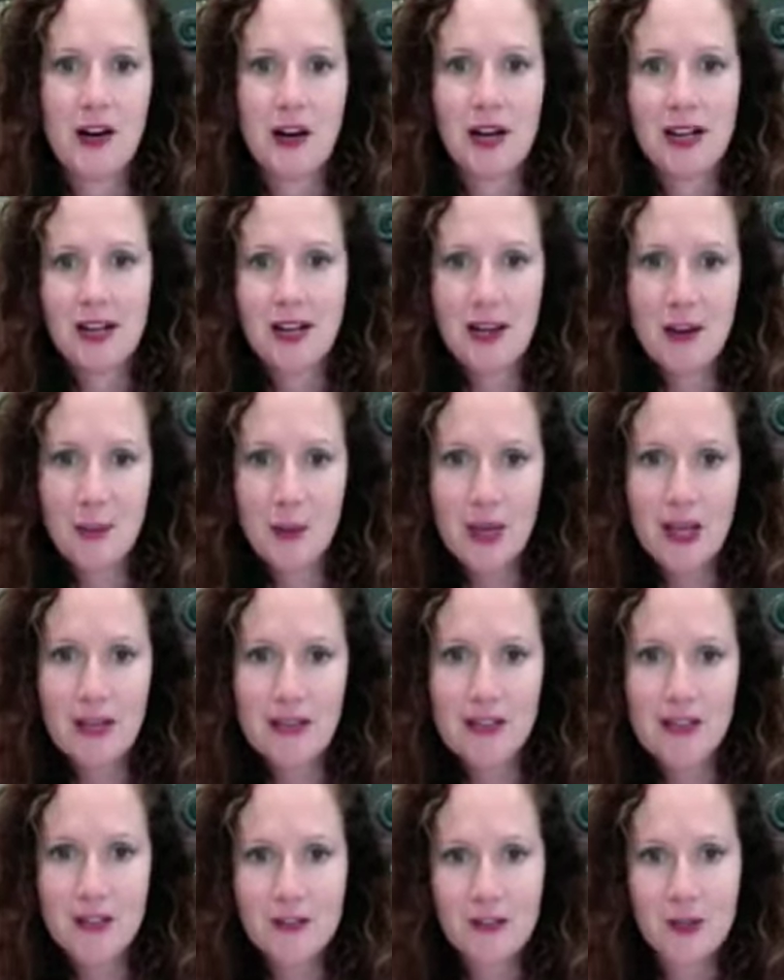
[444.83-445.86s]
or I can't wait
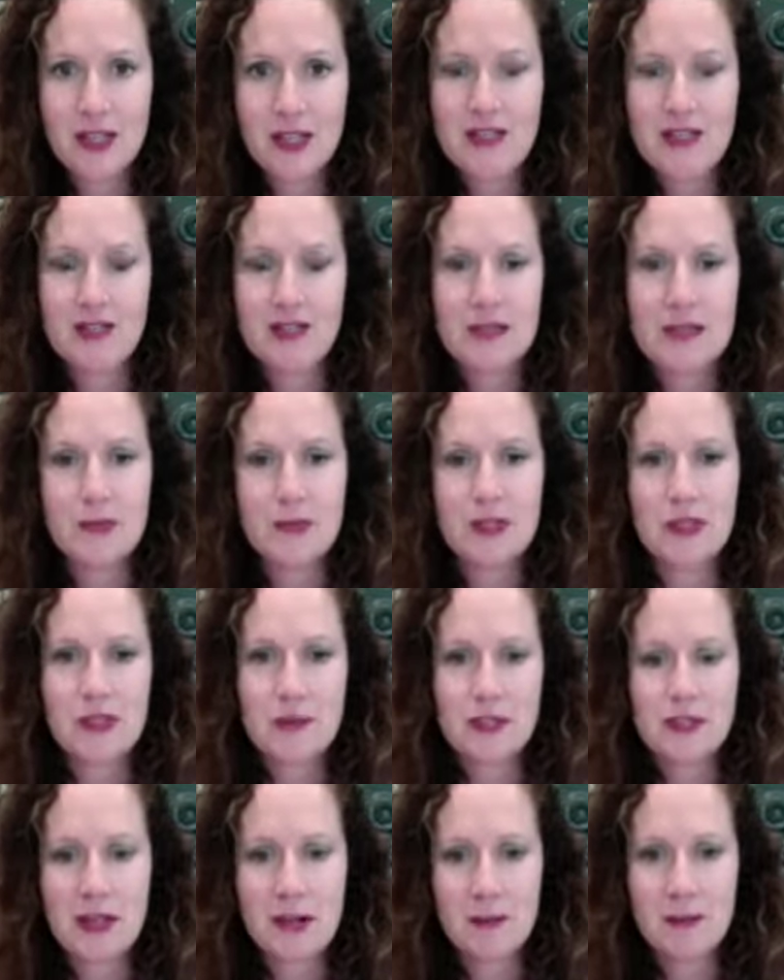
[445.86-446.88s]
until Frank's next book
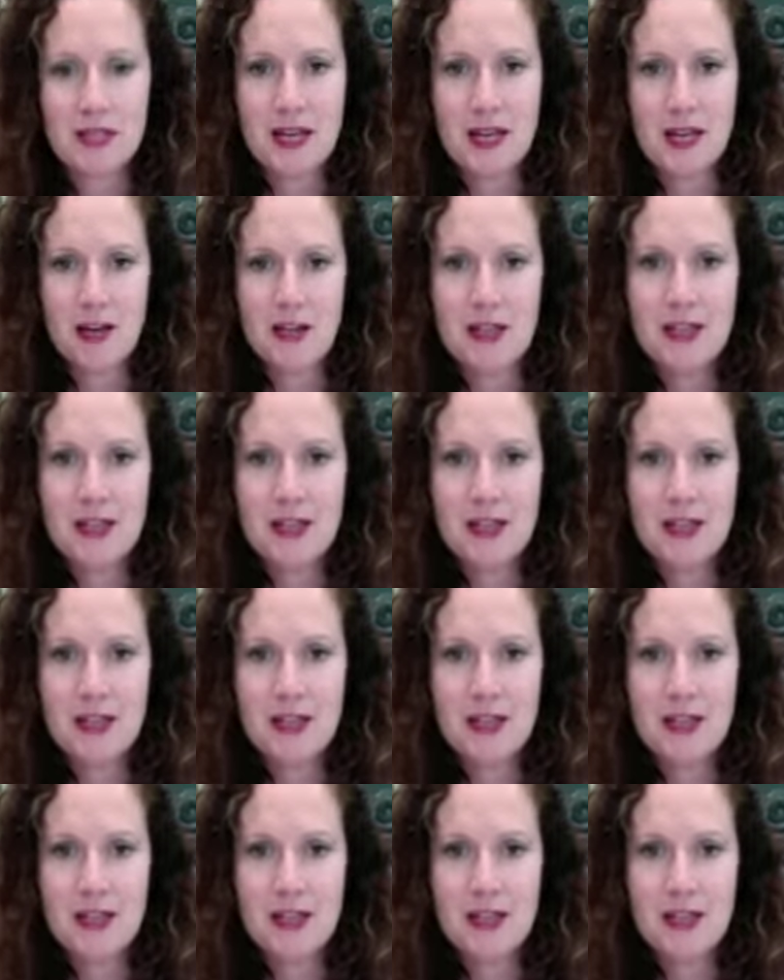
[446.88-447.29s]
comes out.